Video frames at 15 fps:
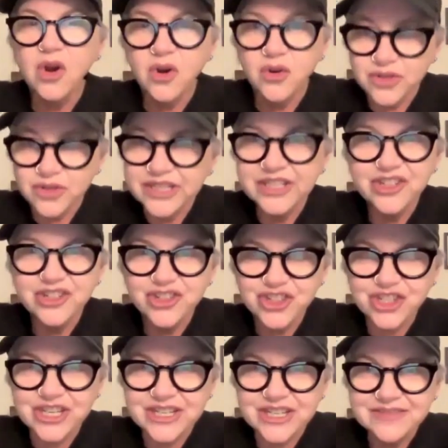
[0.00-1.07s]
owning your
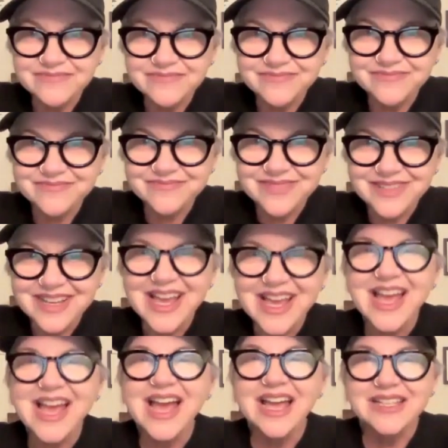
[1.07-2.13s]
shit,
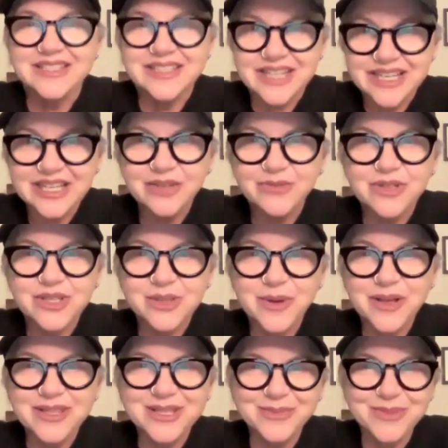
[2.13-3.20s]
and taking
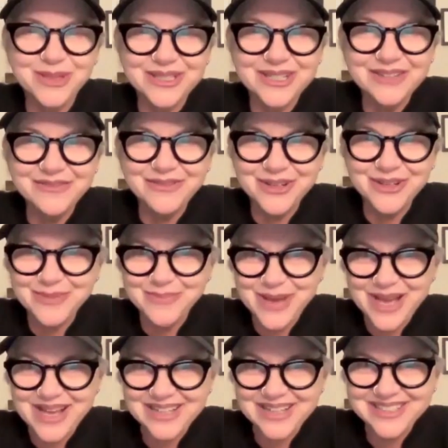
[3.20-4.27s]
responsibility for
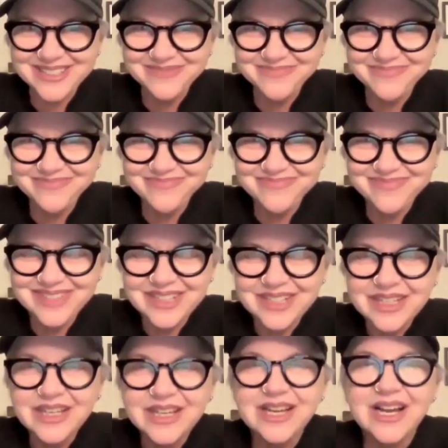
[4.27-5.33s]
impact.
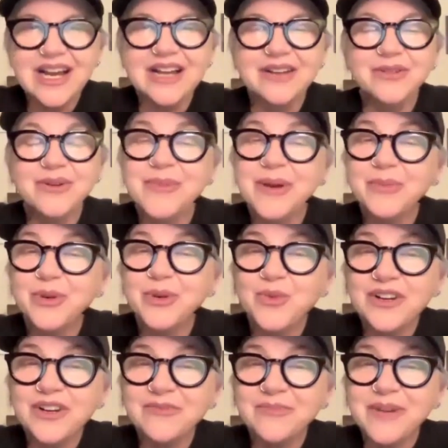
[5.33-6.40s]
I remember
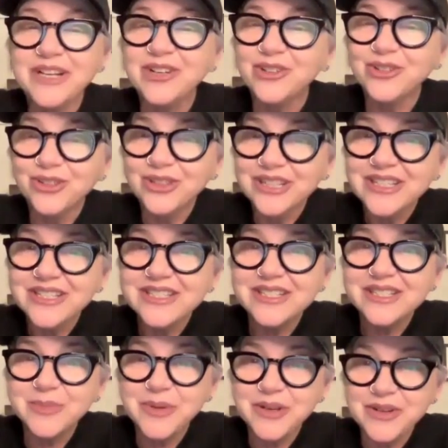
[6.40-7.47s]
one of my earliest
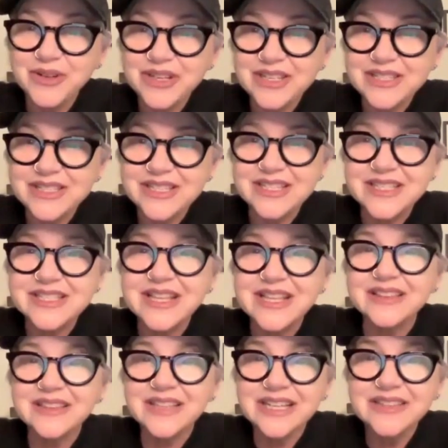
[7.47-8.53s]
experiences
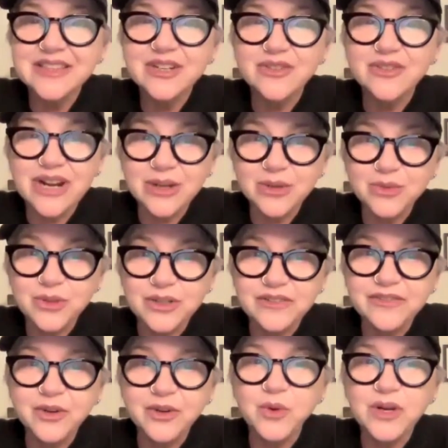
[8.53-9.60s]
that laid the
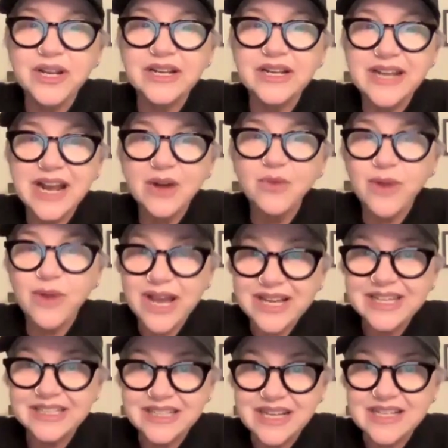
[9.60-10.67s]
groundwork for what I now
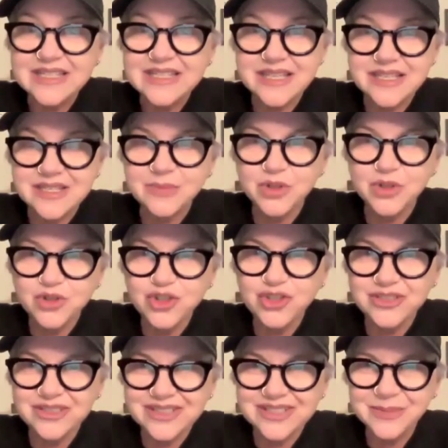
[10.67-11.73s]
recognize as
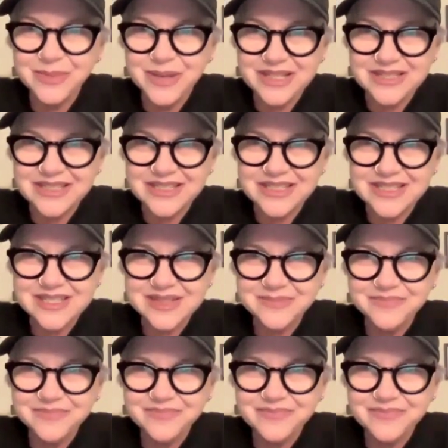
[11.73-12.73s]
emotional independence.